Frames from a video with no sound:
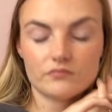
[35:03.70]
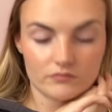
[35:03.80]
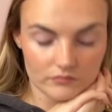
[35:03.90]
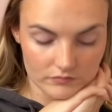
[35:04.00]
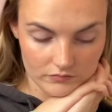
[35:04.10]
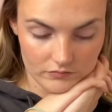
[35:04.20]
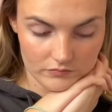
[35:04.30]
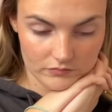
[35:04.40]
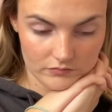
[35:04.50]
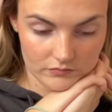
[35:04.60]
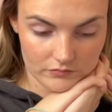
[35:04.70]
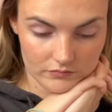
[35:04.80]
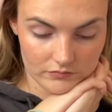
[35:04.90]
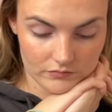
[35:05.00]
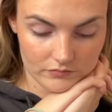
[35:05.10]

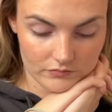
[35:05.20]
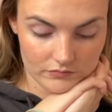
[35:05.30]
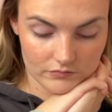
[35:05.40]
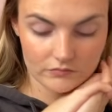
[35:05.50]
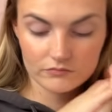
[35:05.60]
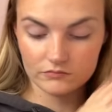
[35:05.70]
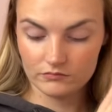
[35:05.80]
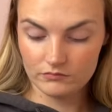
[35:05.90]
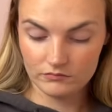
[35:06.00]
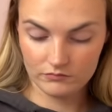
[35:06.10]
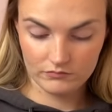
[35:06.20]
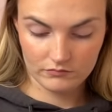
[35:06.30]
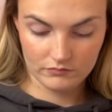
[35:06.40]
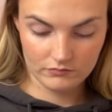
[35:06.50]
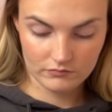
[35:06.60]

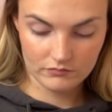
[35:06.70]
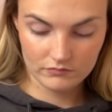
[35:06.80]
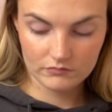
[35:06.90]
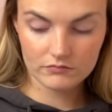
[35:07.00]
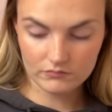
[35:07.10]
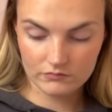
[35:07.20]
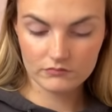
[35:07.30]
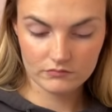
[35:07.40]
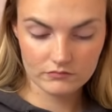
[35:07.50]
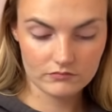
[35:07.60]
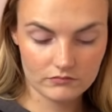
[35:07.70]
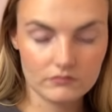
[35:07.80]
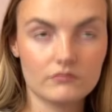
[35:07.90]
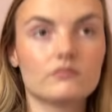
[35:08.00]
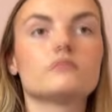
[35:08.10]

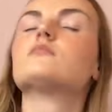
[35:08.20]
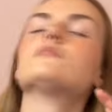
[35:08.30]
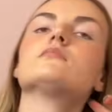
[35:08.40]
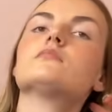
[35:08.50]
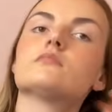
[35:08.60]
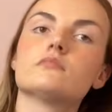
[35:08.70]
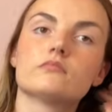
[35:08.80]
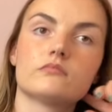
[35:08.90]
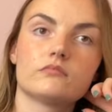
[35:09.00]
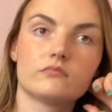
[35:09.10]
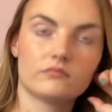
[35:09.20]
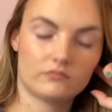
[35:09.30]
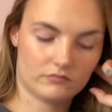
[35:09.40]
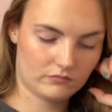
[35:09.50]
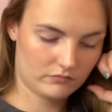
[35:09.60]

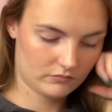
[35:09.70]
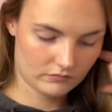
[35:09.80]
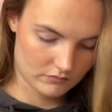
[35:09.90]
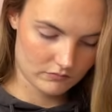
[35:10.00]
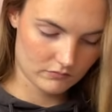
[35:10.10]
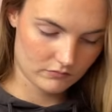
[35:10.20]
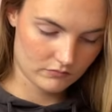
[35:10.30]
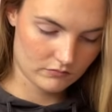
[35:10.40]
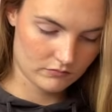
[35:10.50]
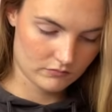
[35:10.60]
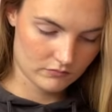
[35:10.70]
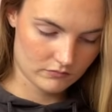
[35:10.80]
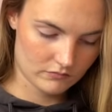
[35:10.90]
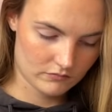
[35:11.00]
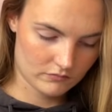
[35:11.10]

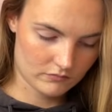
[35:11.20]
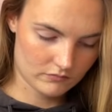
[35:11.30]
The person shown says nothing.